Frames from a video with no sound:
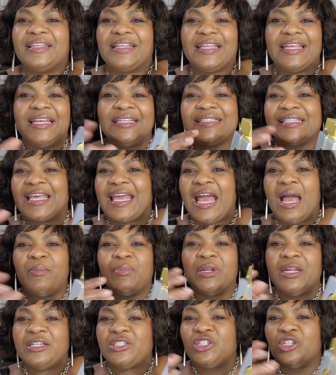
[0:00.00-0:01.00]
It's a
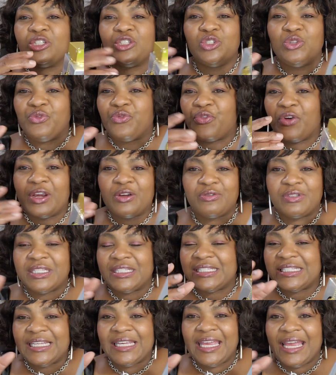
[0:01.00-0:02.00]
combination of two
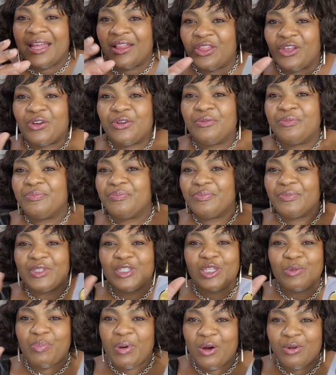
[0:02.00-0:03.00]
fragrances together,
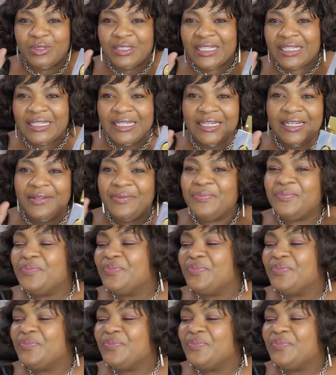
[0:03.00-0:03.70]
supposedly.